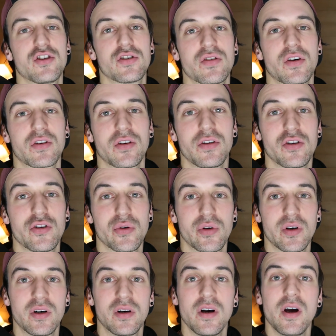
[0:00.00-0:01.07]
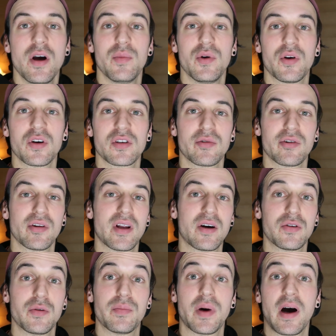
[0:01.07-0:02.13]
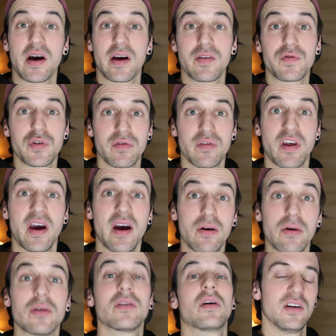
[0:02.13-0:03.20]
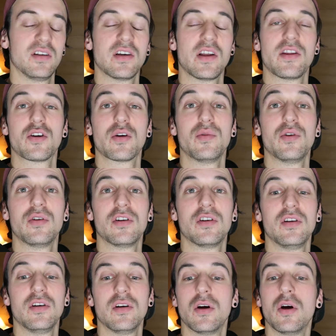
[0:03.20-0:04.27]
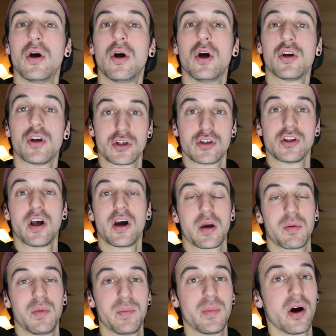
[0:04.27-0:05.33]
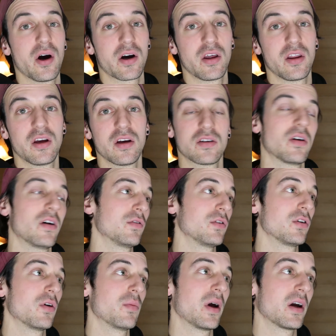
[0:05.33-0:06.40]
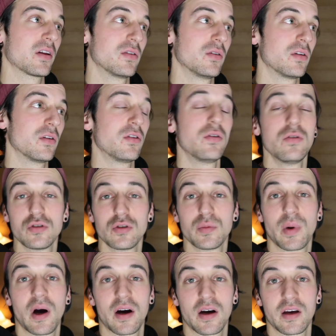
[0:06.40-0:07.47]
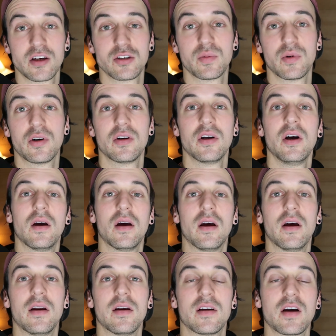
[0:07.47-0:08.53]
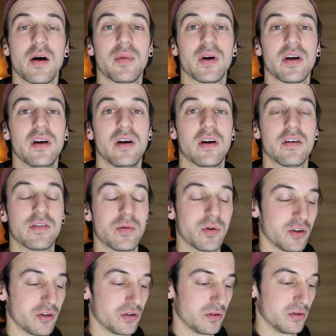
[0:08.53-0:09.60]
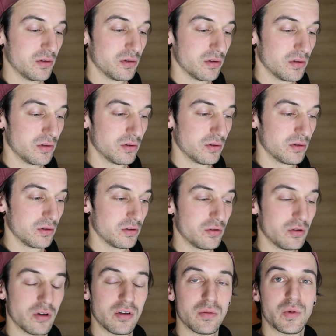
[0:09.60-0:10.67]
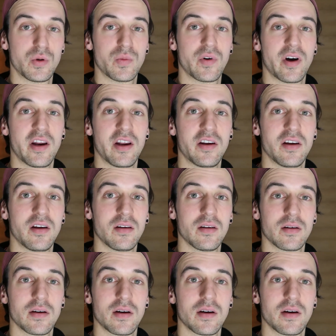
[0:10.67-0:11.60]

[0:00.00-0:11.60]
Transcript: just knocked on the door because I'm not allowed to park in front of the house. He said the community doesn't like me parking there, so I have to go back to the usual parking spot and come back here if I wanted to do a little bit more editing.